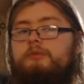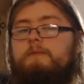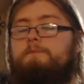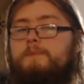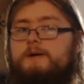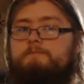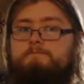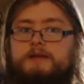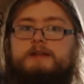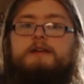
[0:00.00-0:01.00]
But
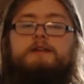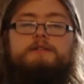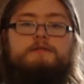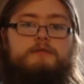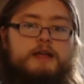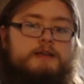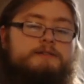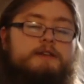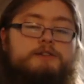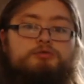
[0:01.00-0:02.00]
beating the
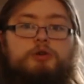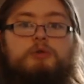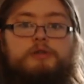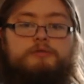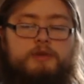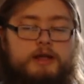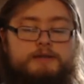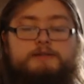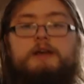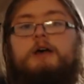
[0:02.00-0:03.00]
race, like doing well in the race,